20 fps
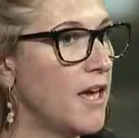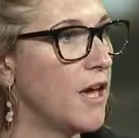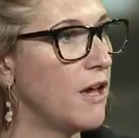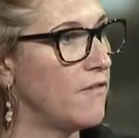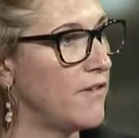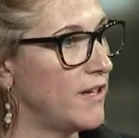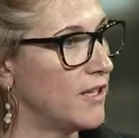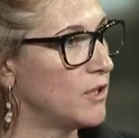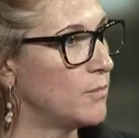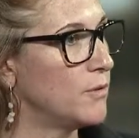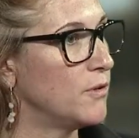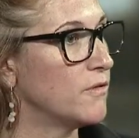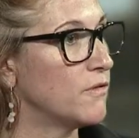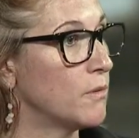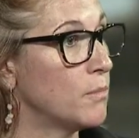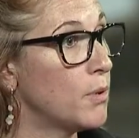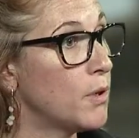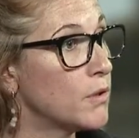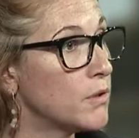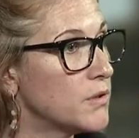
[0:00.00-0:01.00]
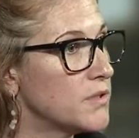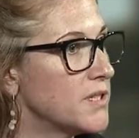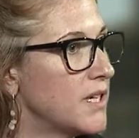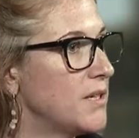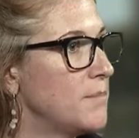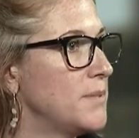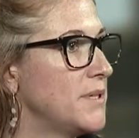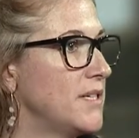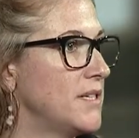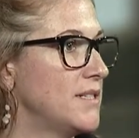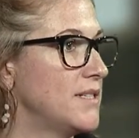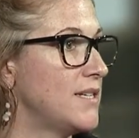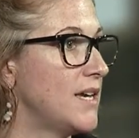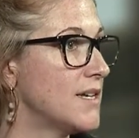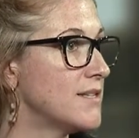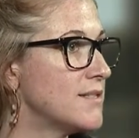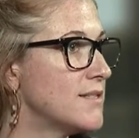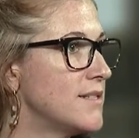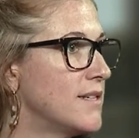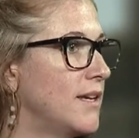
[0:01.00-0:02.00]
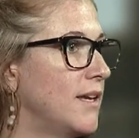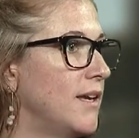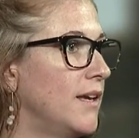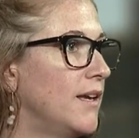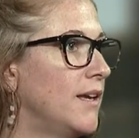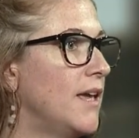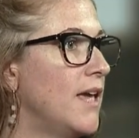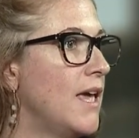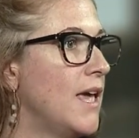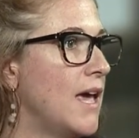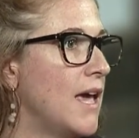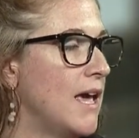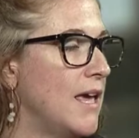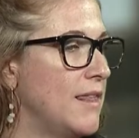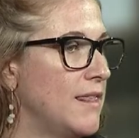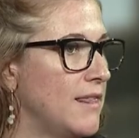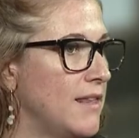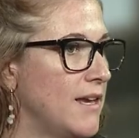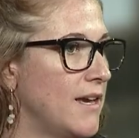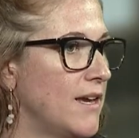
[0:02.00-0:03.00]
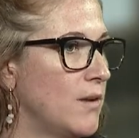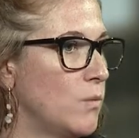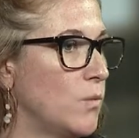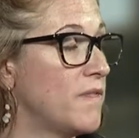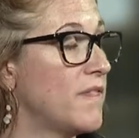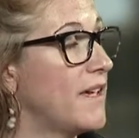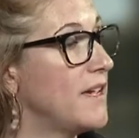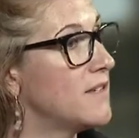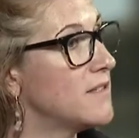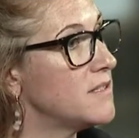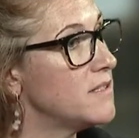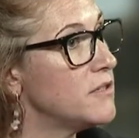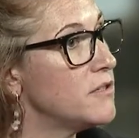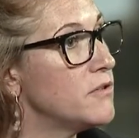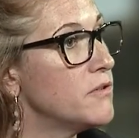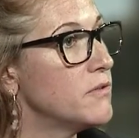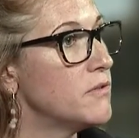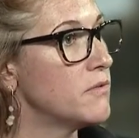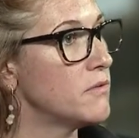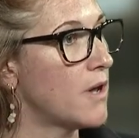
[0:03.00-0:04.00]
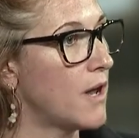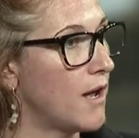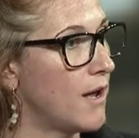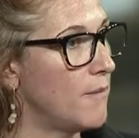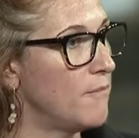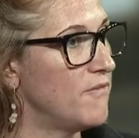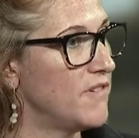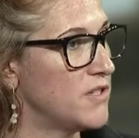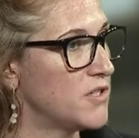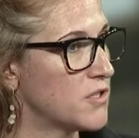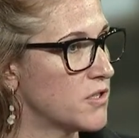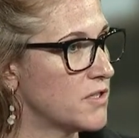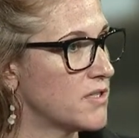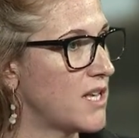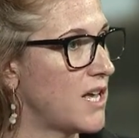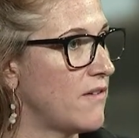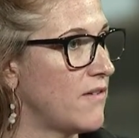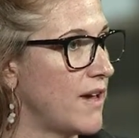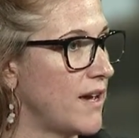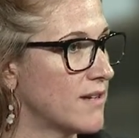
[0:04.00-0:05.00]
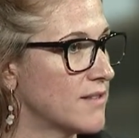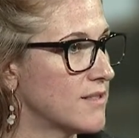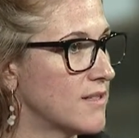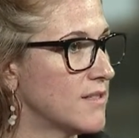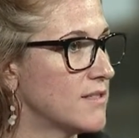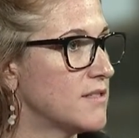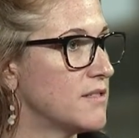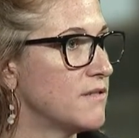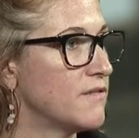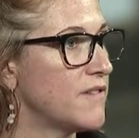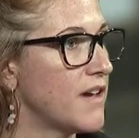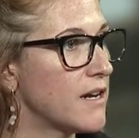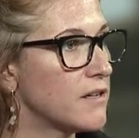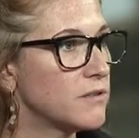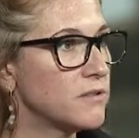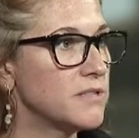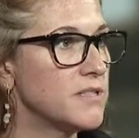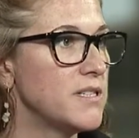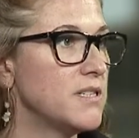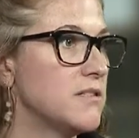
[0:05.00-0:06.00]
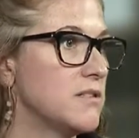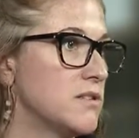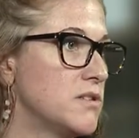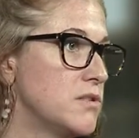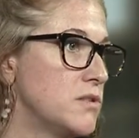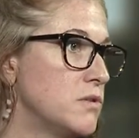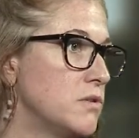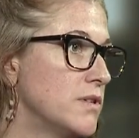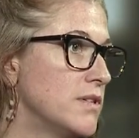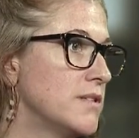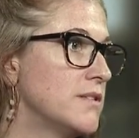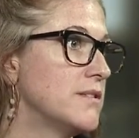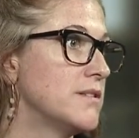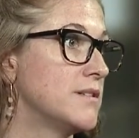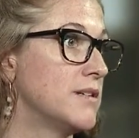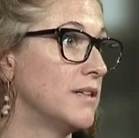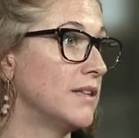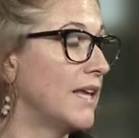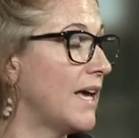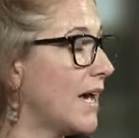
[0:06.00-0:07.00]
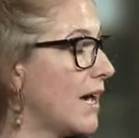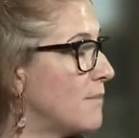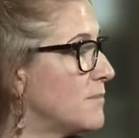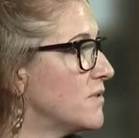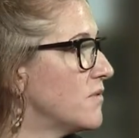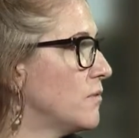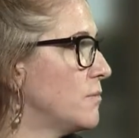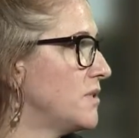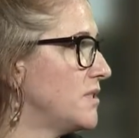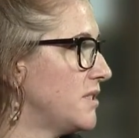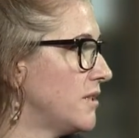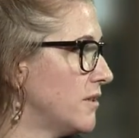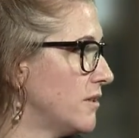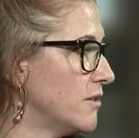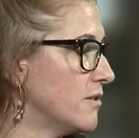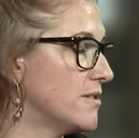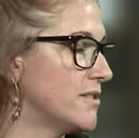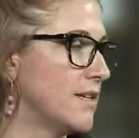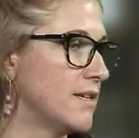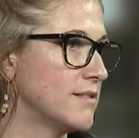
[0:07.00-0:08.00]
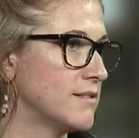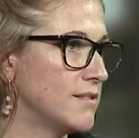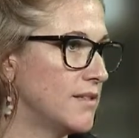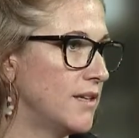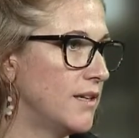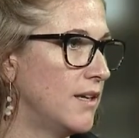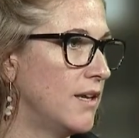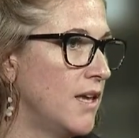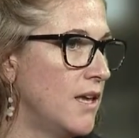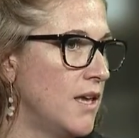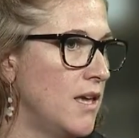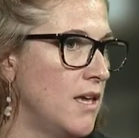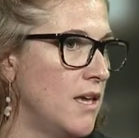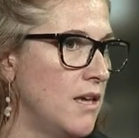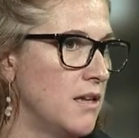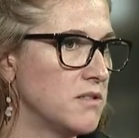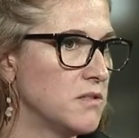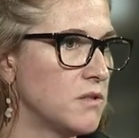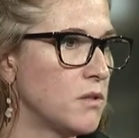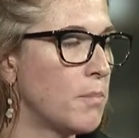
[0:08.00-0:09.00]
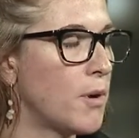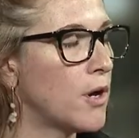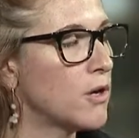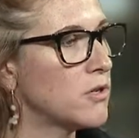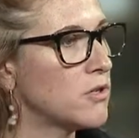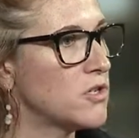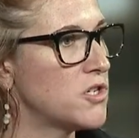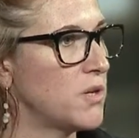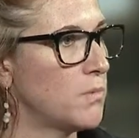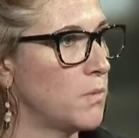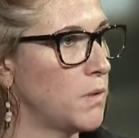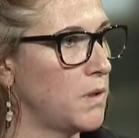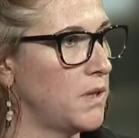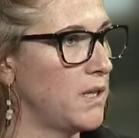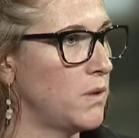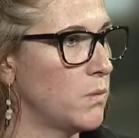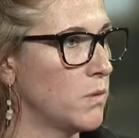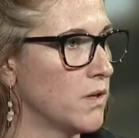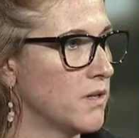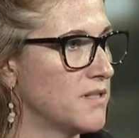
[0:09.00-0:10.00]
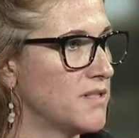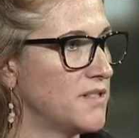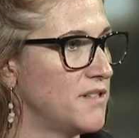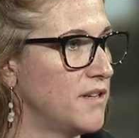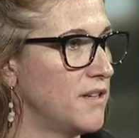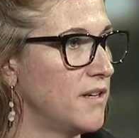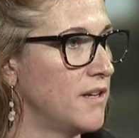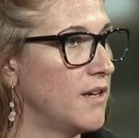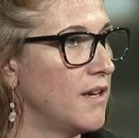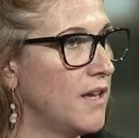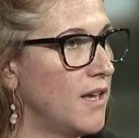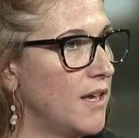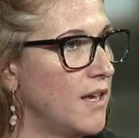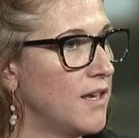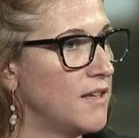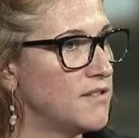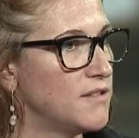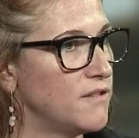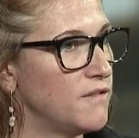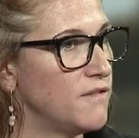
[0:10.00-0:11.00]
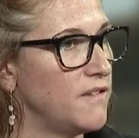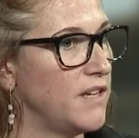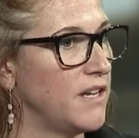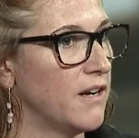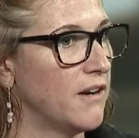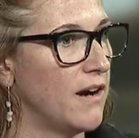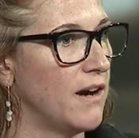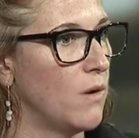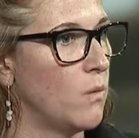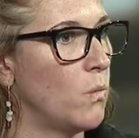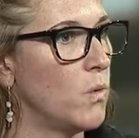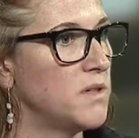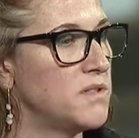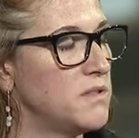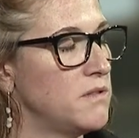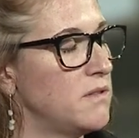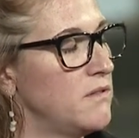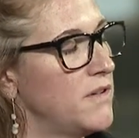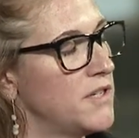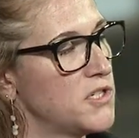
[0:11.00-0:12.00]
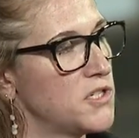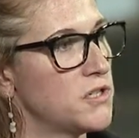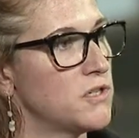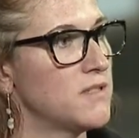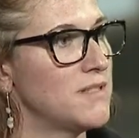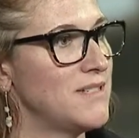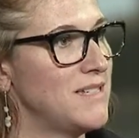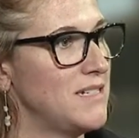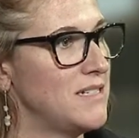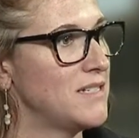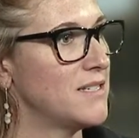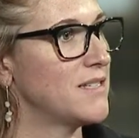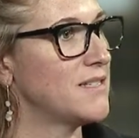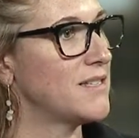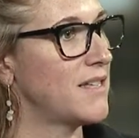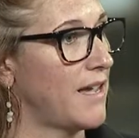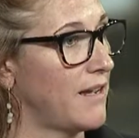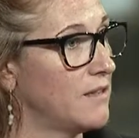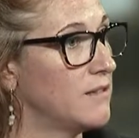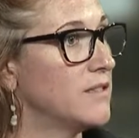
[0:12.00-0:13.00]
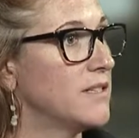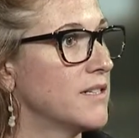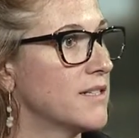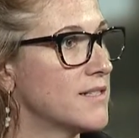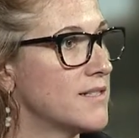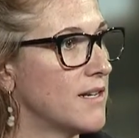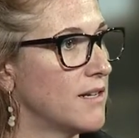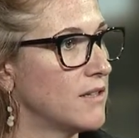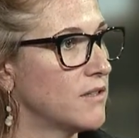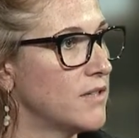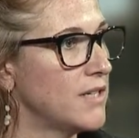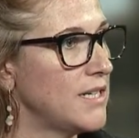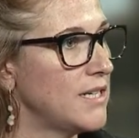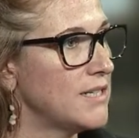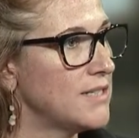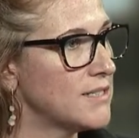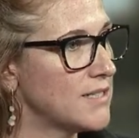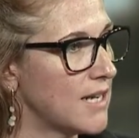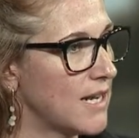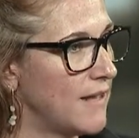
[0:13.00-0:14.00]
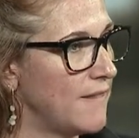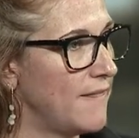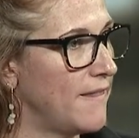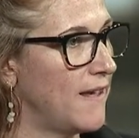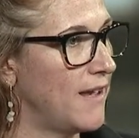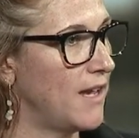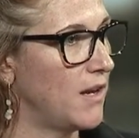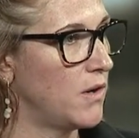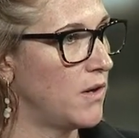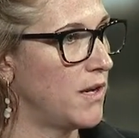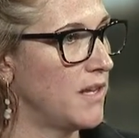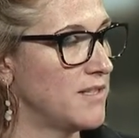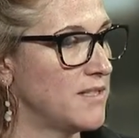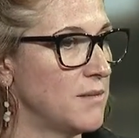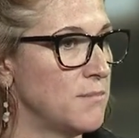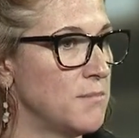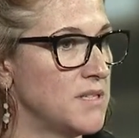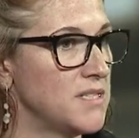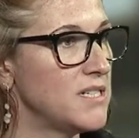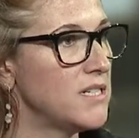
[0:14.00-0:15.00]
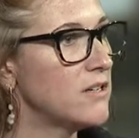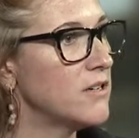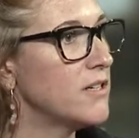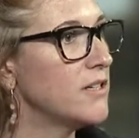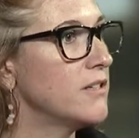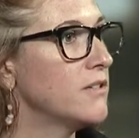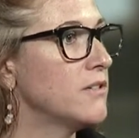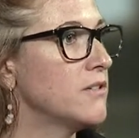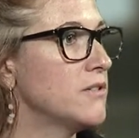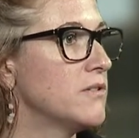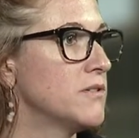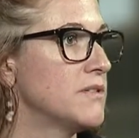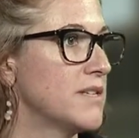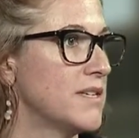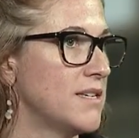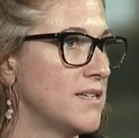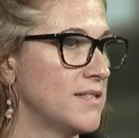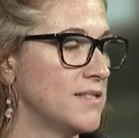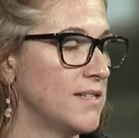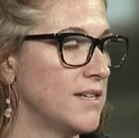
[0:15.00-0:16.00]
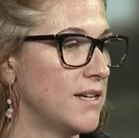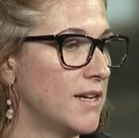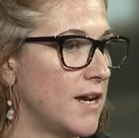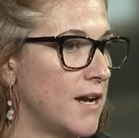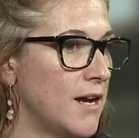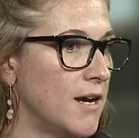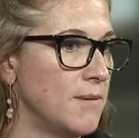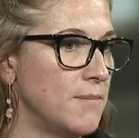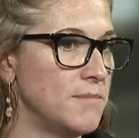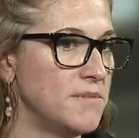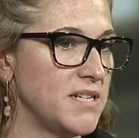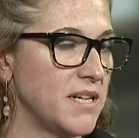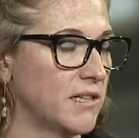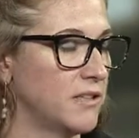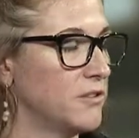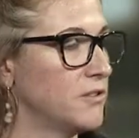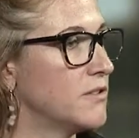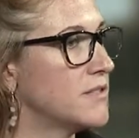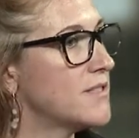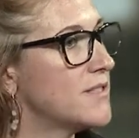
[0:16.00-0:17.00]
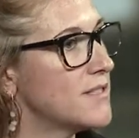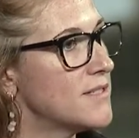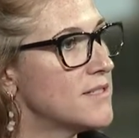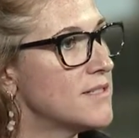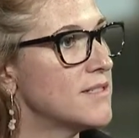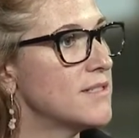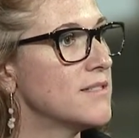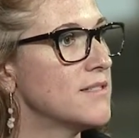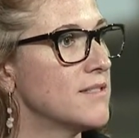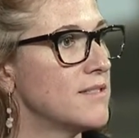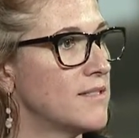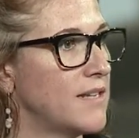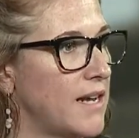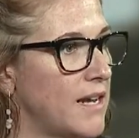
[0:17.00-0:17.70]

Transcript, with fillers: available for prototyping, testing, and then with ASU, um, Ventures have access to faculty, to students, to labs for materials testing. And so the partnership really works to to figure out what do the ventures need to scale and accelerate and then is it materials is it um, technical assistance is it